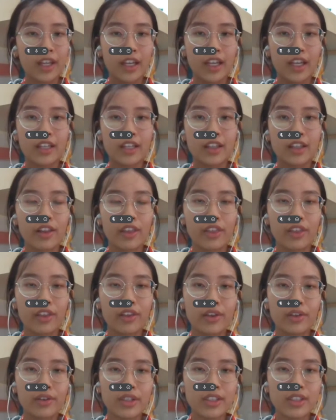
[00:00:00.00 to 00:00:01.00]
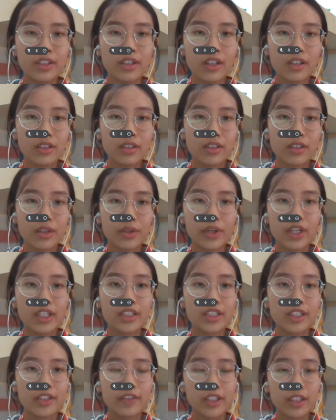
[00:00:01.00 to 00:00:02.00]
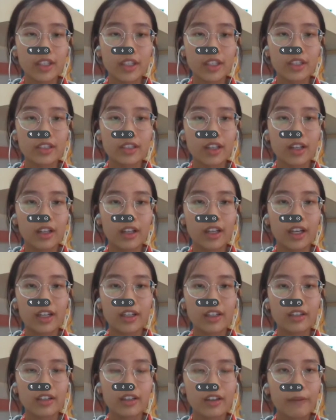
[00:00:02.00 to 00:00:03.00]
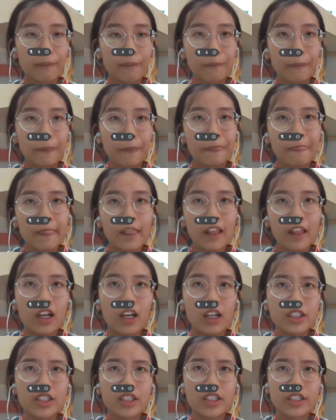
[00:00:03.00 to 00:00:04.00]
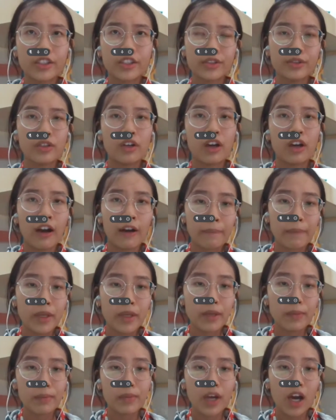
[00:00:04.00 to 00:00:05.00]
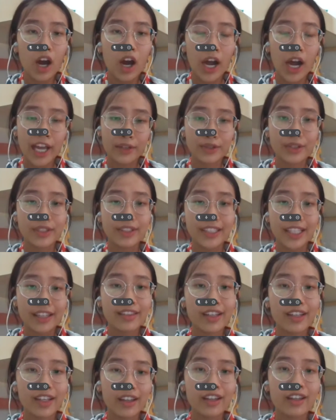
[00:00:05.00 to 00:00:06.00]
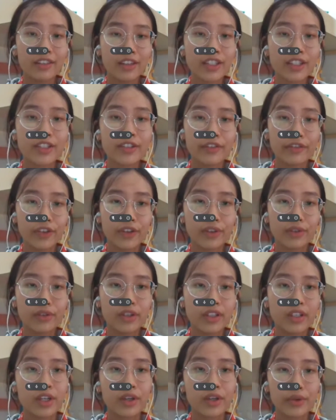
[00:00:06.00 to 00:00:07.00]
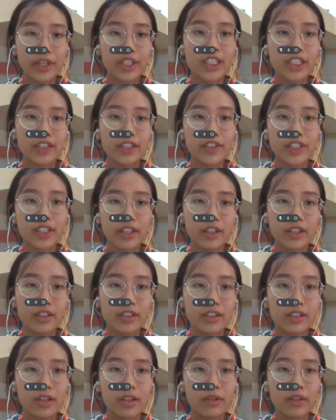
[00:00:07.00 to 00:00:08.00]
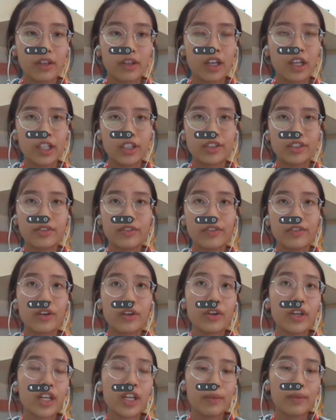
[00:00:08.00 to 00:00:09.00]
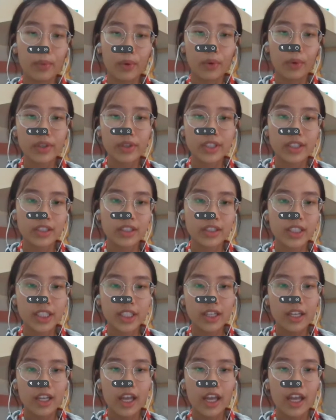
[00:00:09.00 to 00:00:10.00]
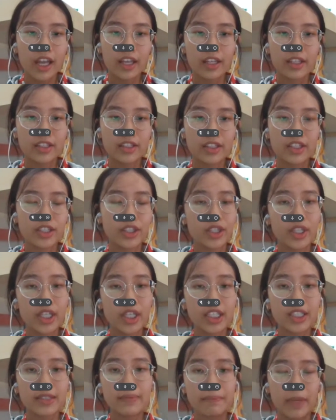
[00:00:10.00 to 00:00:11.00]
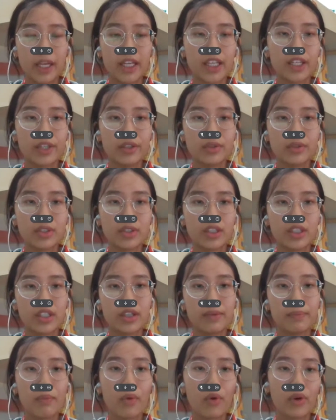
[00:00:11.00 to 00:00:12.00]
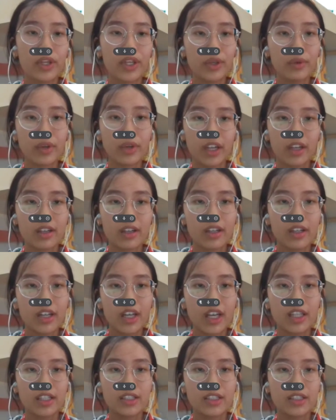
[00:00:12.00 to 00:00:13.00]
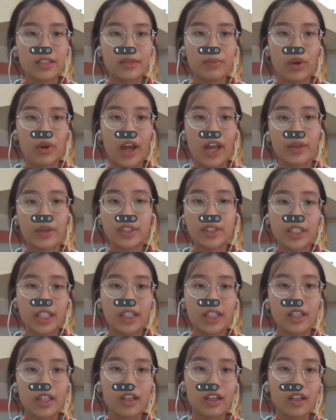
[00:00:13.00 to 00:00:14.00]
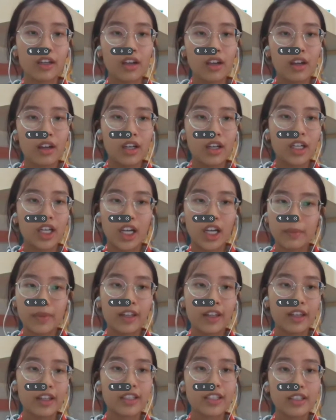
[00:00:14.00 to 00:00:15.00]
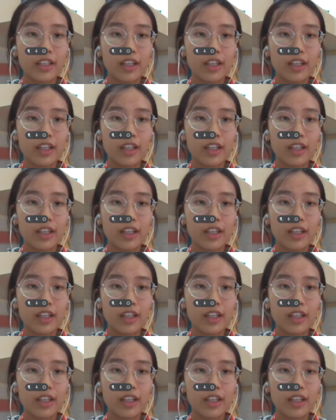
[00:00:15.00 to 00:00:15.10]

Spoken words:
And the third reason is creativity, like to be outstanding in this field. The creativity is very important, and it makes you the more unique and the more outstanding company